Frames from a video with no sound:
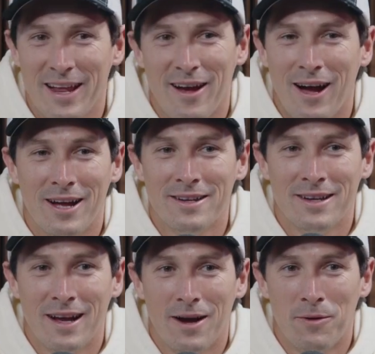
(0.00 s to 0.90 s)
it on
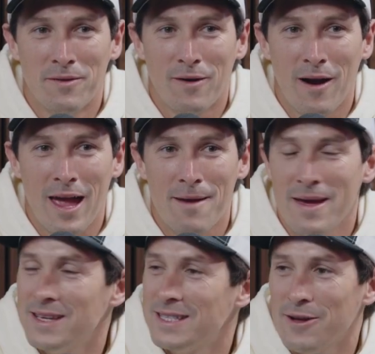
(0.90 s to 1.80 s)
one of our
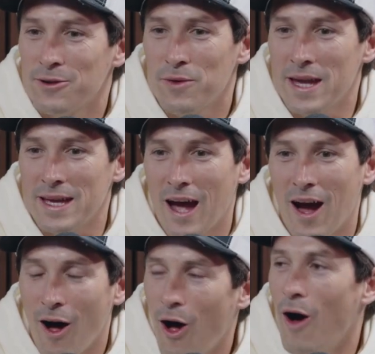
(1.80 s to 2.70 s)
AMAs the other week.
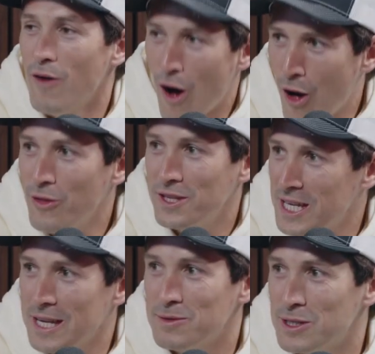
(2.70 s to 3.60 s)
Of all the
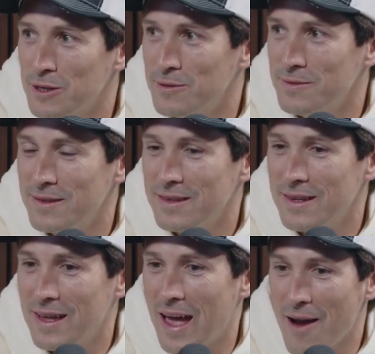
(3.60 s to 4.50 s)
teams, dude,
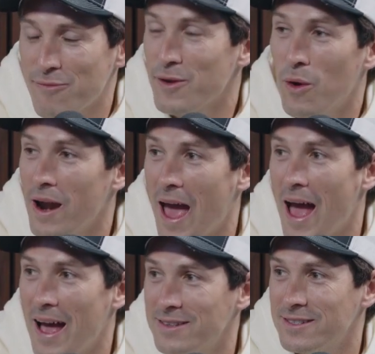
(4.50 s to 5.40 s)
everyone
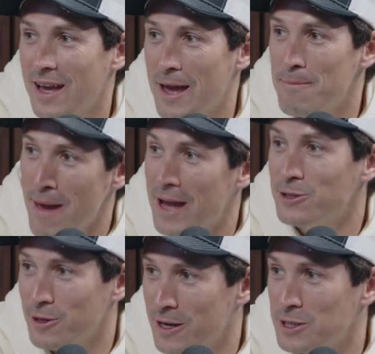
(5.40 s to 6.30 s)
has a
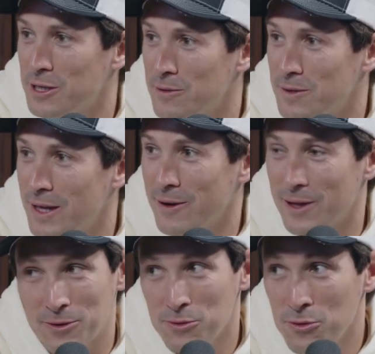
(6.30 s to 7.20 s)
major issue that you're
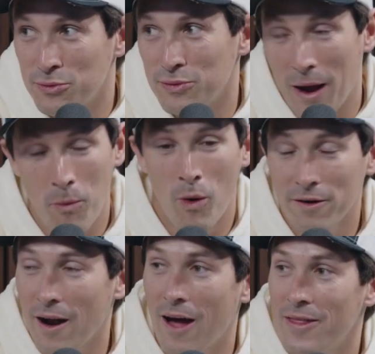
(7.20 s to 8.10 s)
like, oof, I
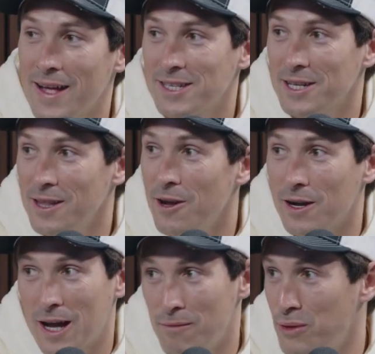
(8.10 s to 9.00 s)
wonder how that's going to
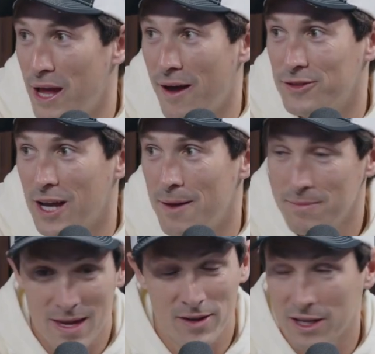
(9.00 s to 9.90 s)
look come playoff
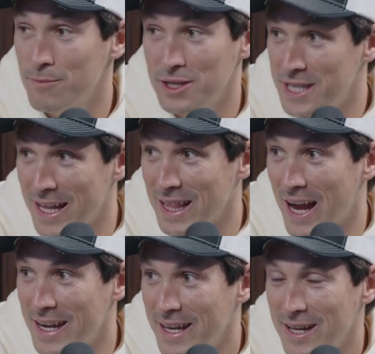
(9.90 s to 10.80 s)
time, even come the
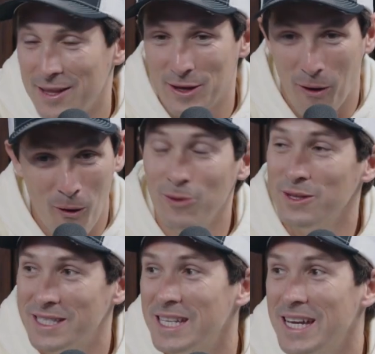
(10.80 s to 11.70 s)
deadline. The
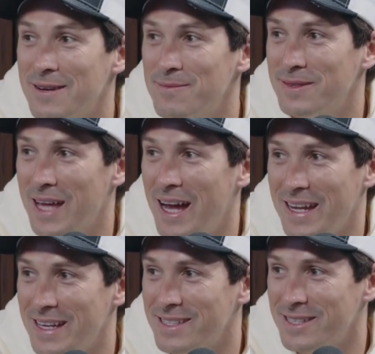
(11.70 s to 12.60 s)
only team that
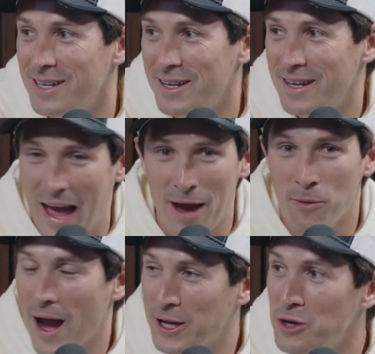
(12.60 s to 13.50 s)
is a
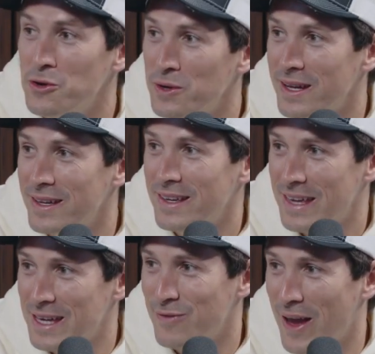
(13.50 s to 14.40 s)
wagoon
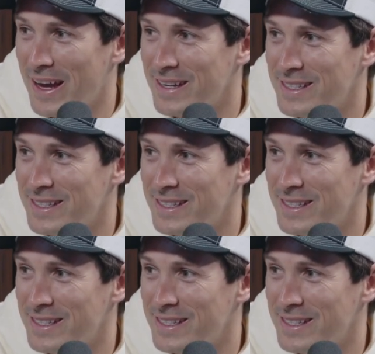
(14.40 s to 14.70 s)
is Vegas,